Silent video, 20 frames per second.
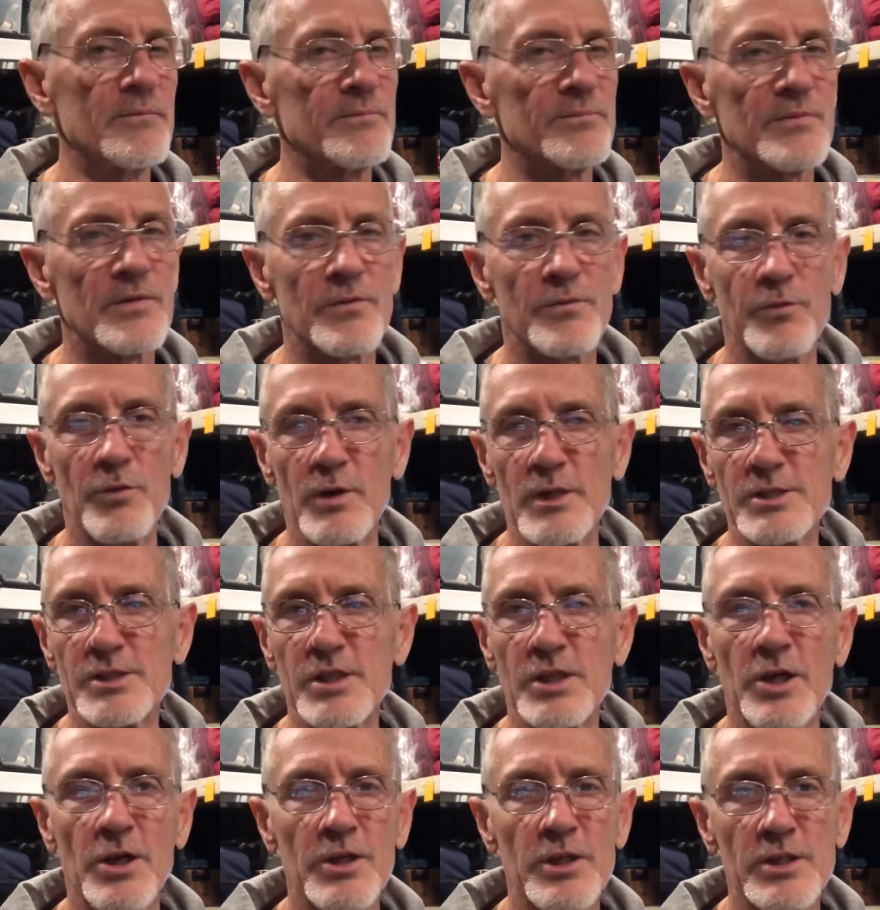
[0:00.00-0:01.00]
Forensic
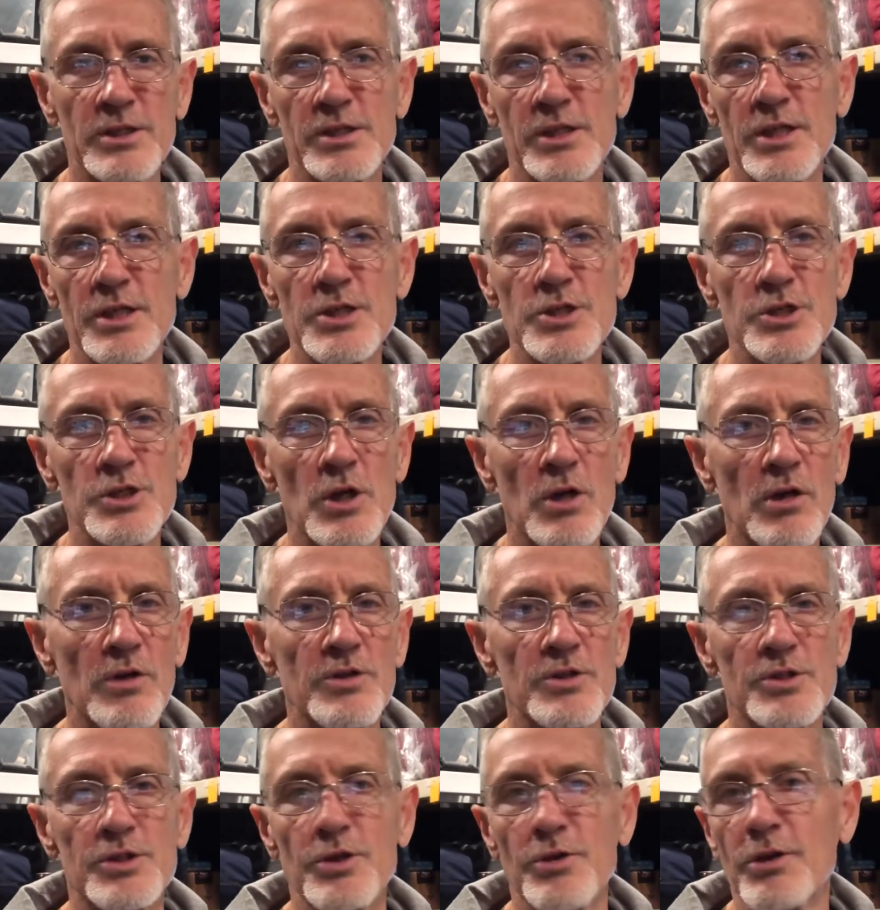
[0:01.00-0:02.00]
is going to show all
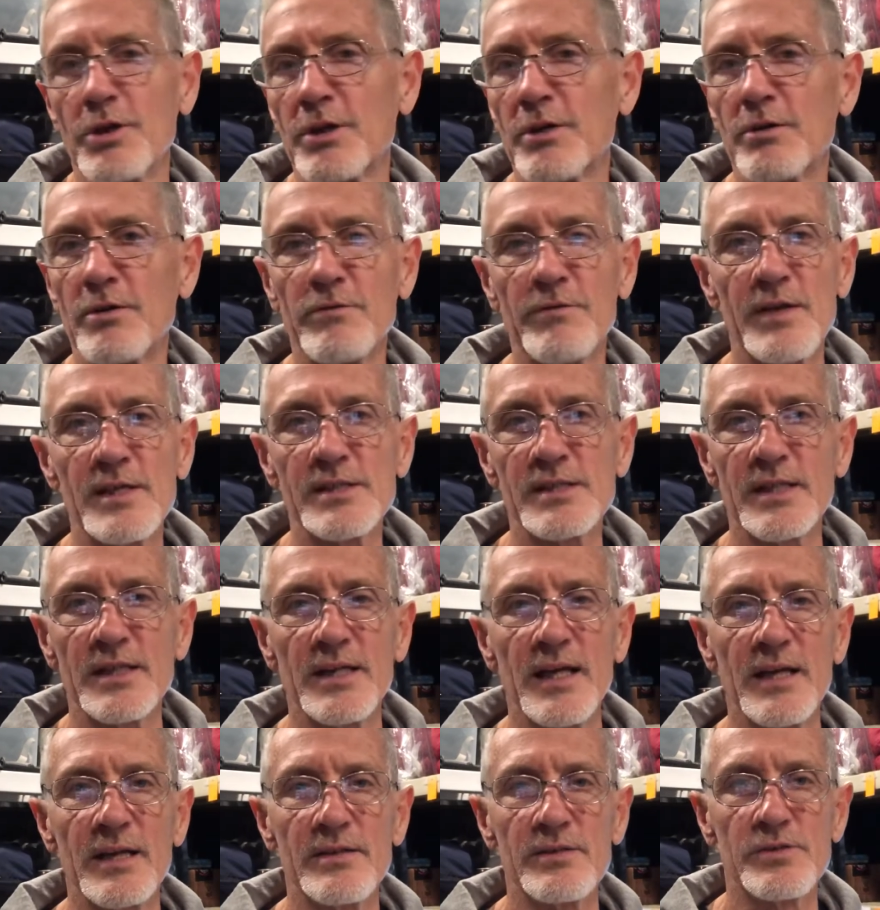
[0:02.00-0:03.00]
this. They're going to
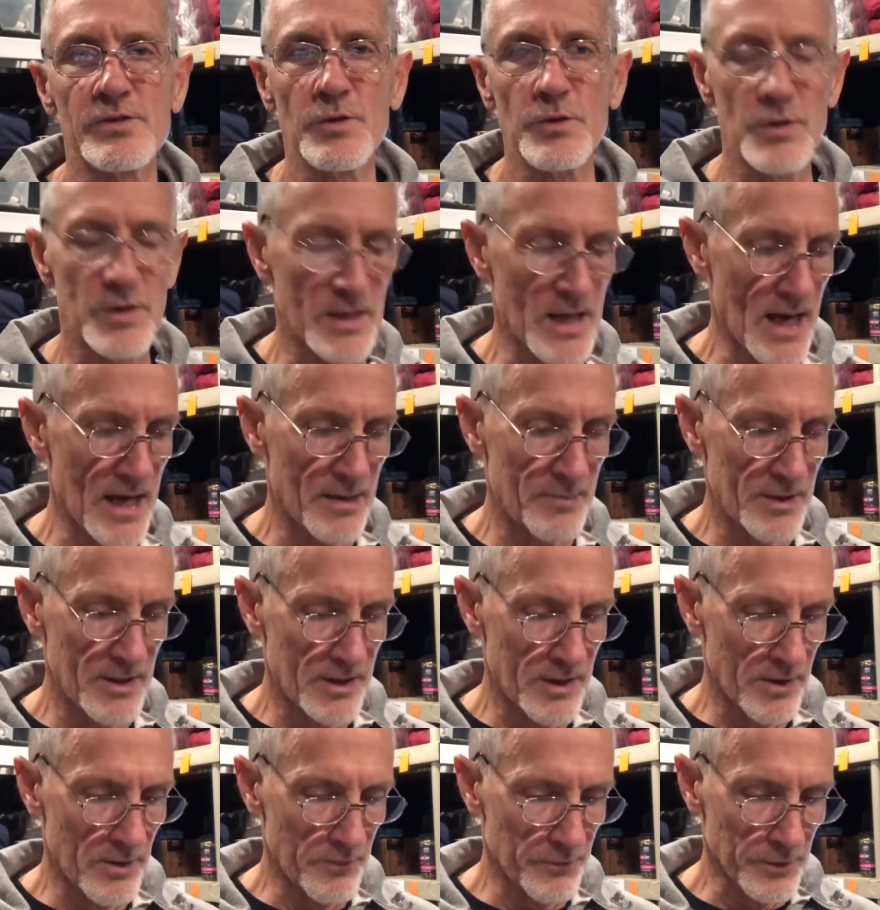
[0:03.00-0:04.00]
investigate, so you got to be
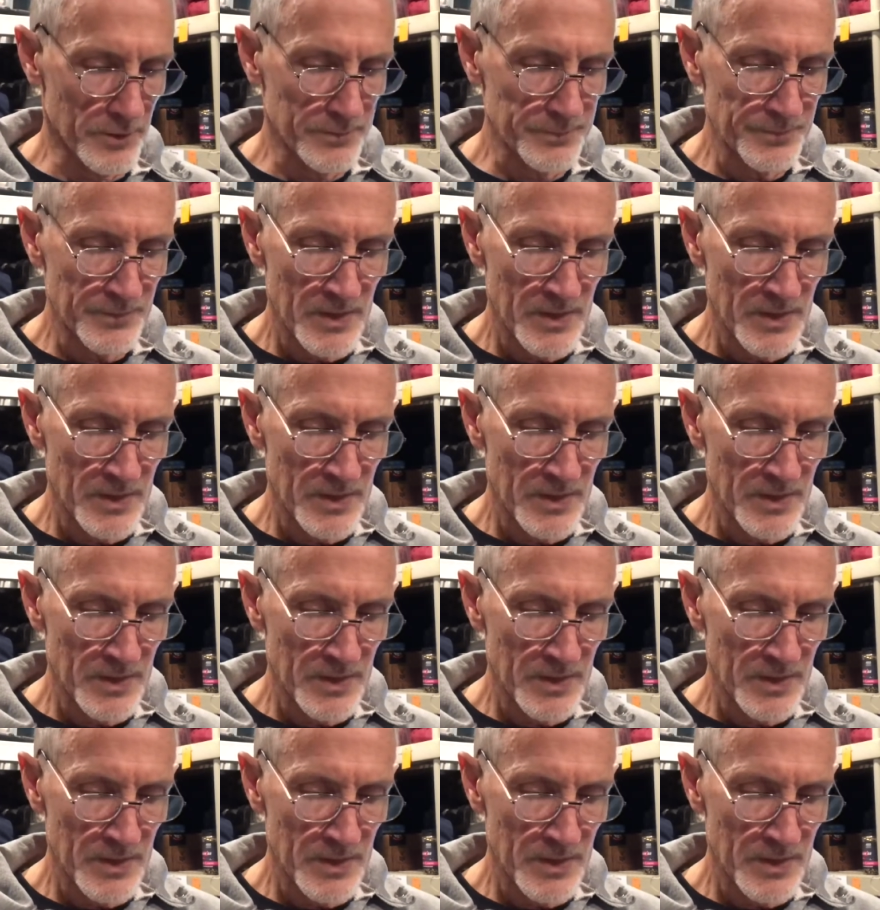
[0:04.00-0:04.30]
careful.